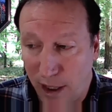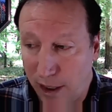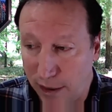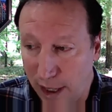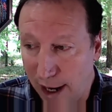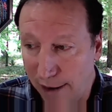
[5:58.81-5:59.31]

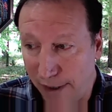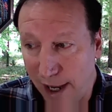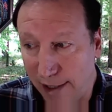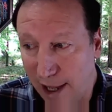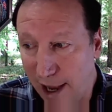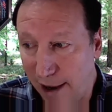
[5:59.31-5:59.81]
that I've got
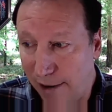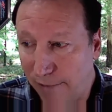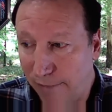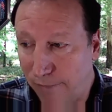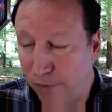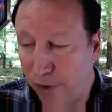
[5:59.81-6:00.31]
that
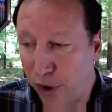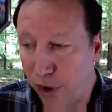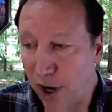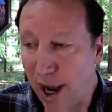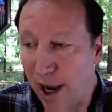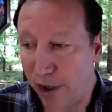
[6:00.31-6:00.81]
figured
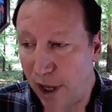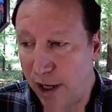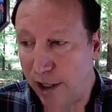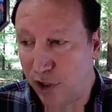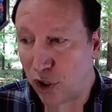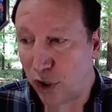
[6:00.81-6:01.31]
out yet
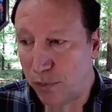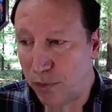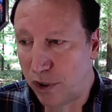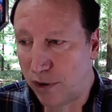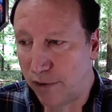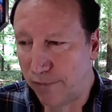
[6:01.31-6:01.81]
in terms
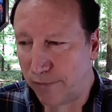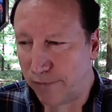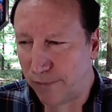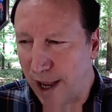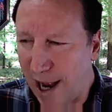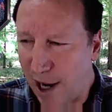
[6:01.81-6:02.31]
of
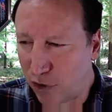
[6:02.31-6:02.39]
how